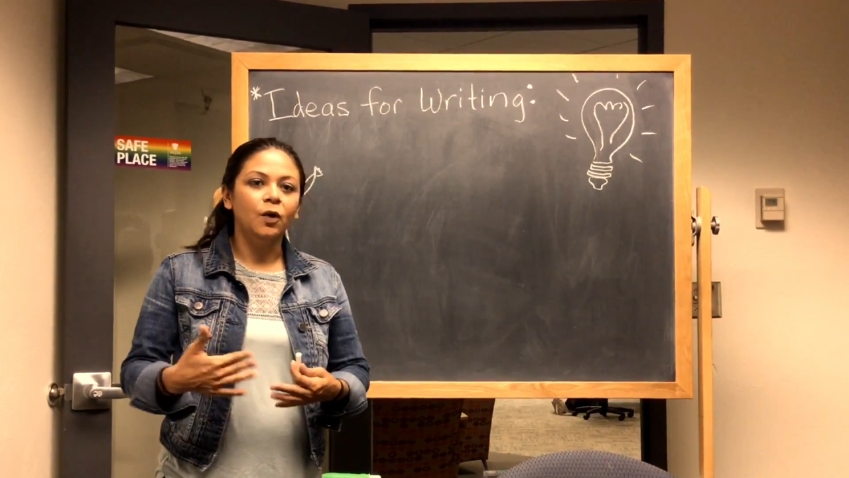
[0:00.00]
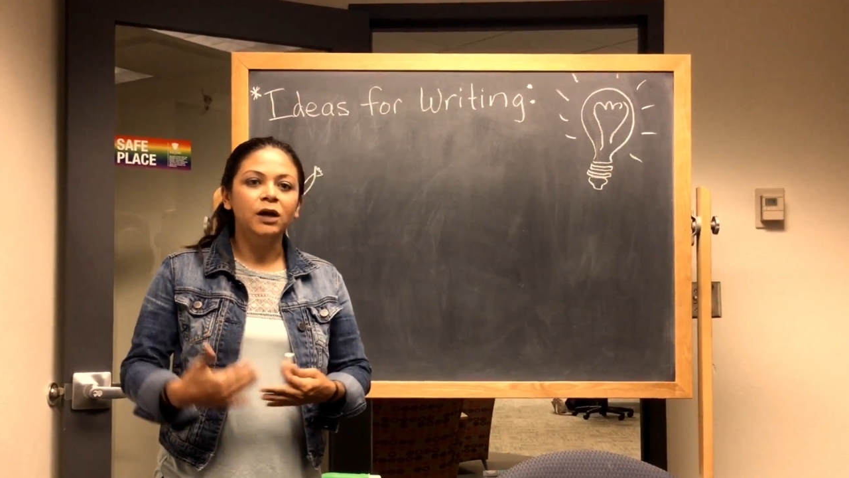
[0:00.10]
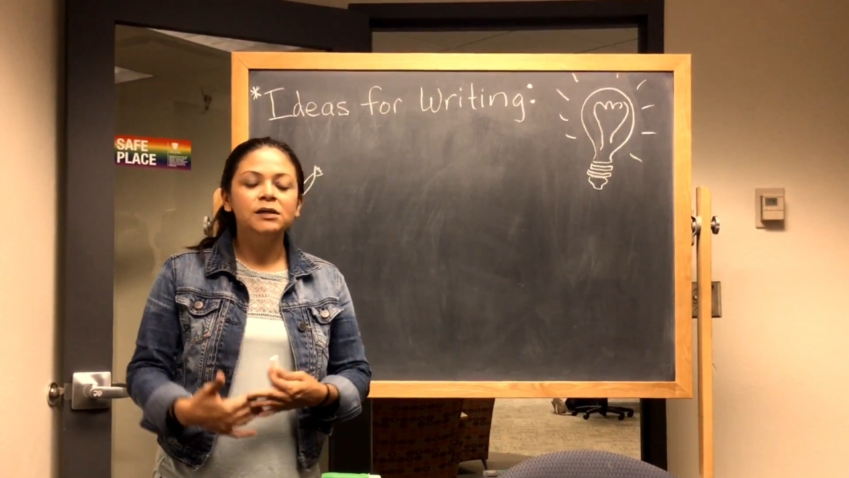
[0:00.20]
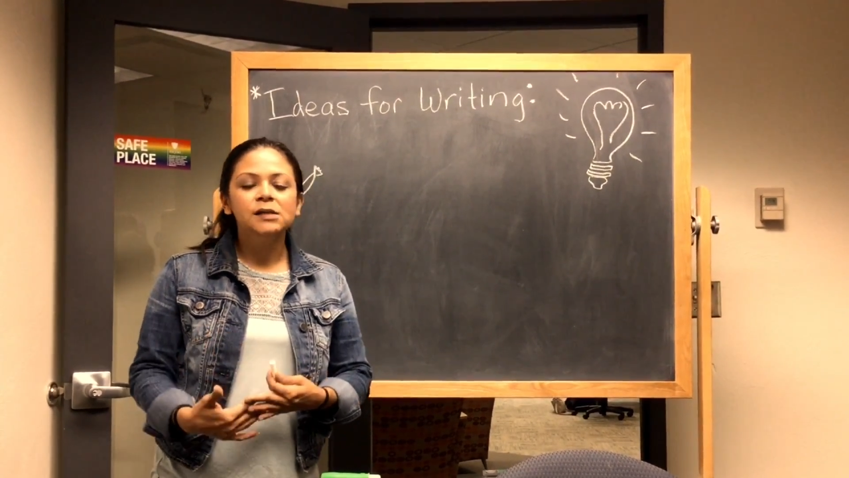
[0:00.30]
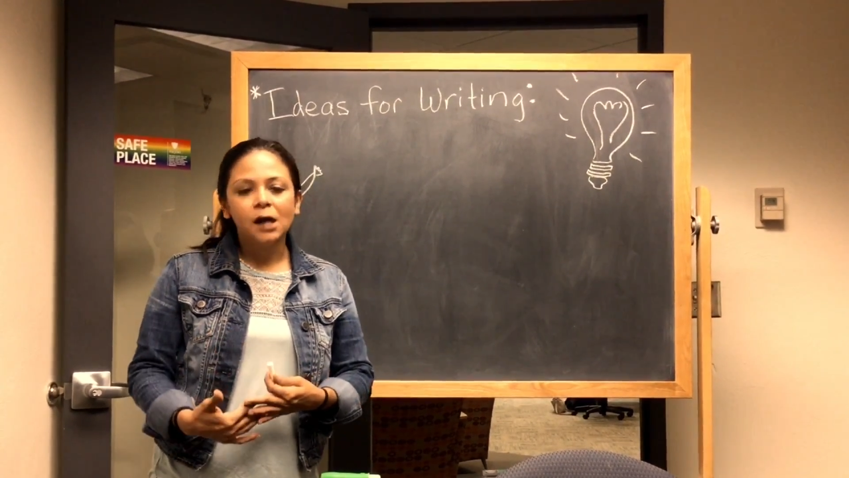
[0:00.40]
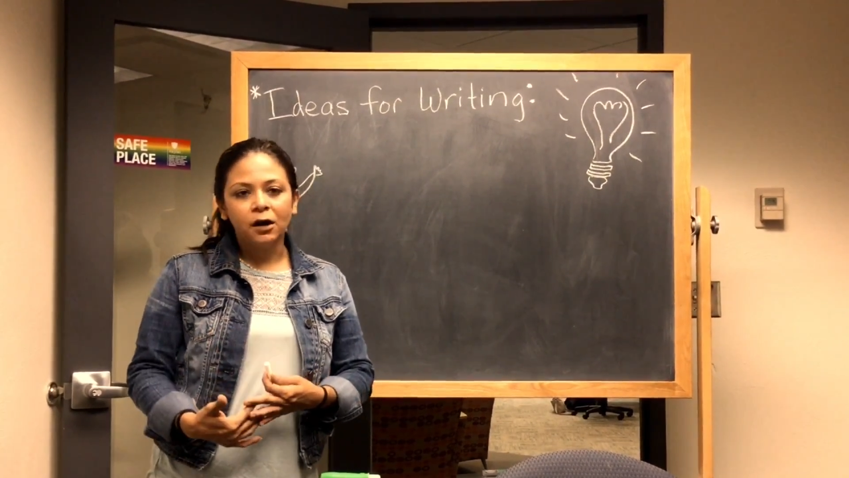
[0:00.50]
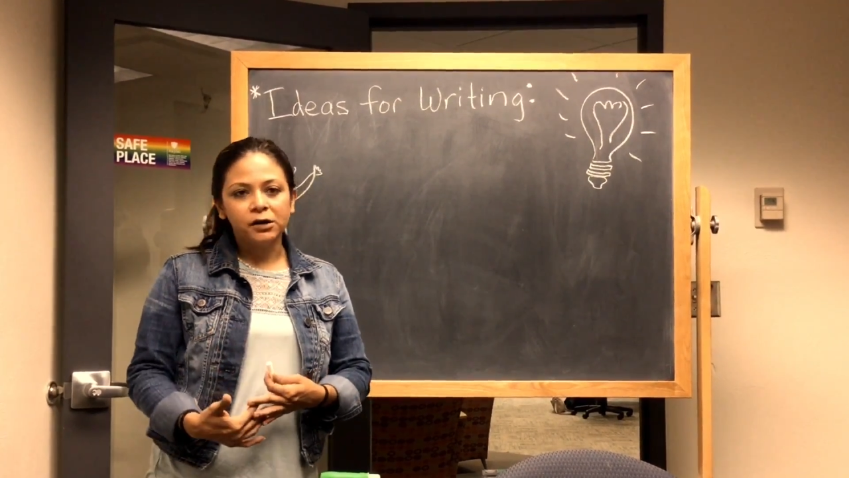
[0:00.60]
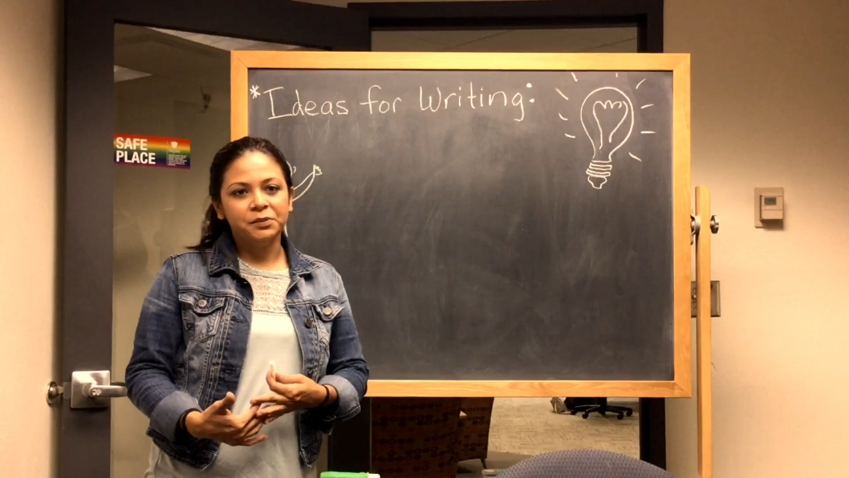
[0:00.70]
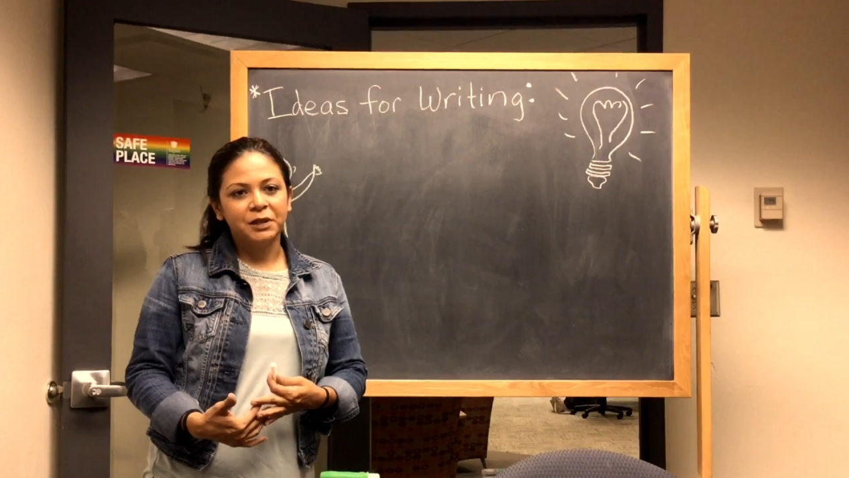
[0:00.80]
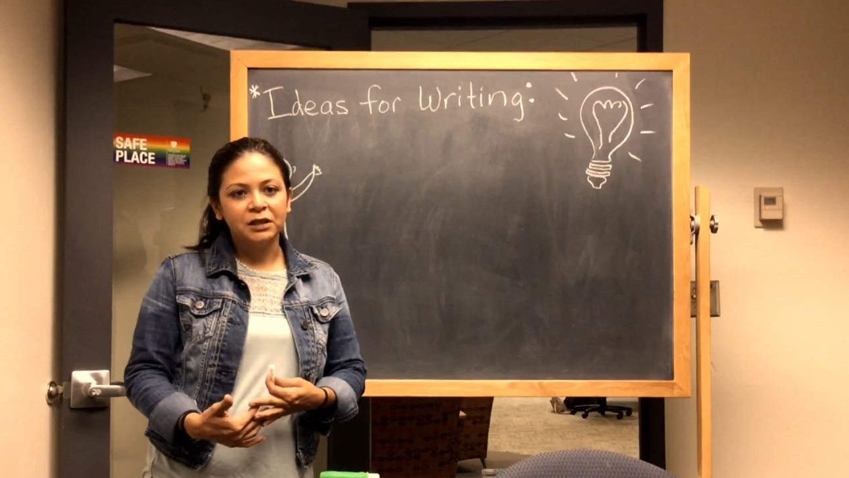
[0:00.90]
What is the
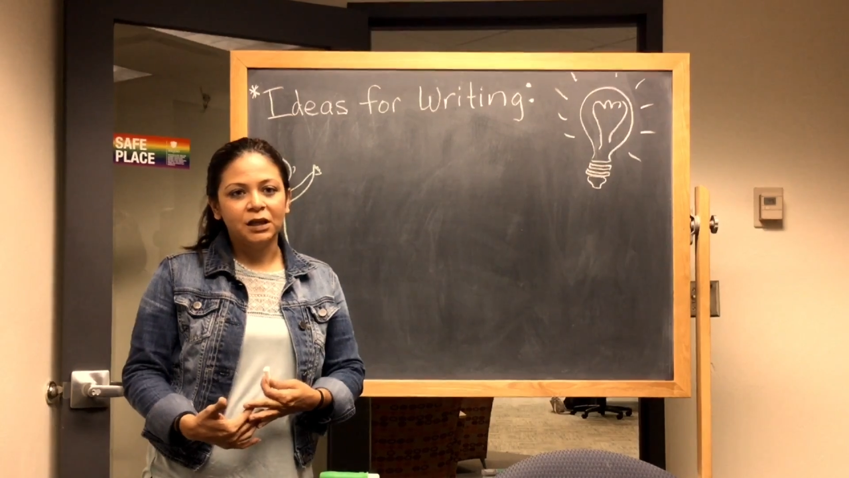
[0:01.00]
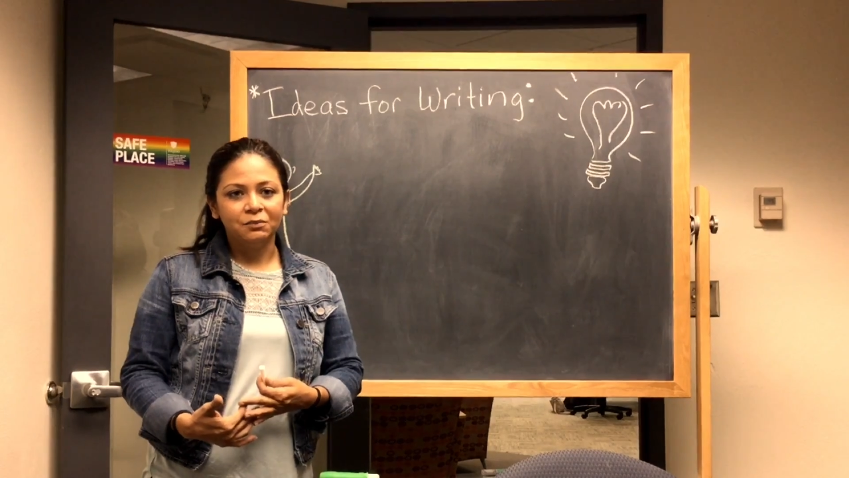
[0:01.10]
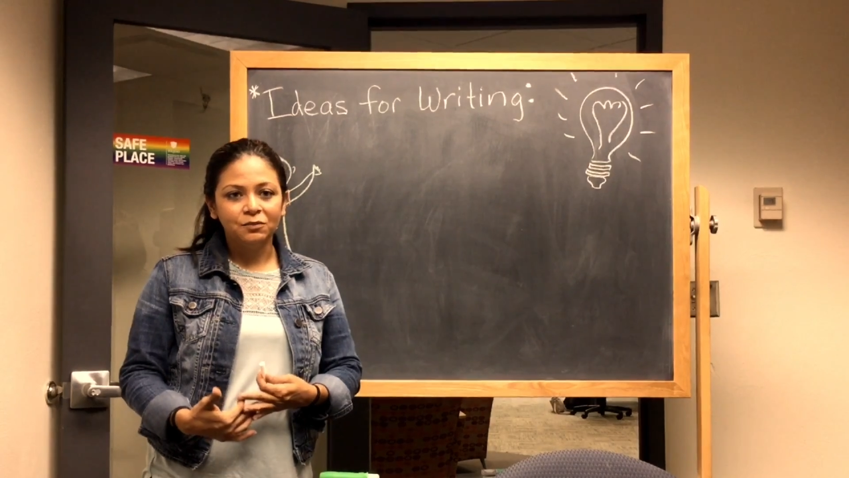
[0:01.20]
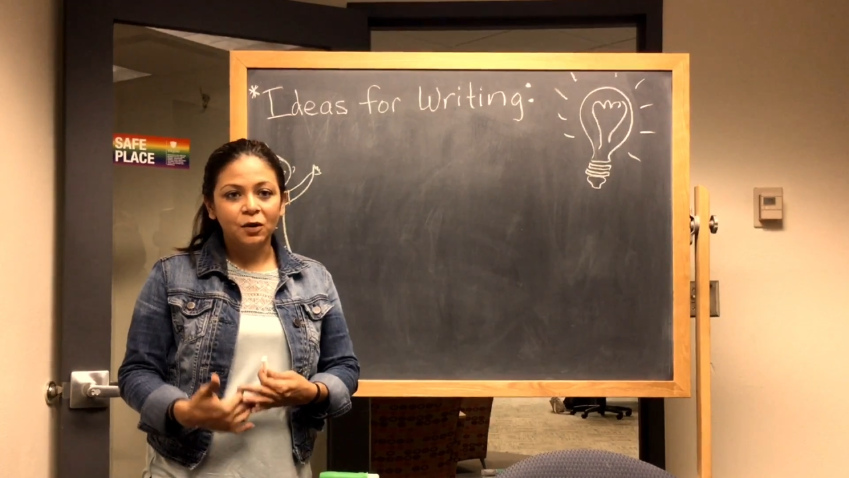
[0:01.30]
argument that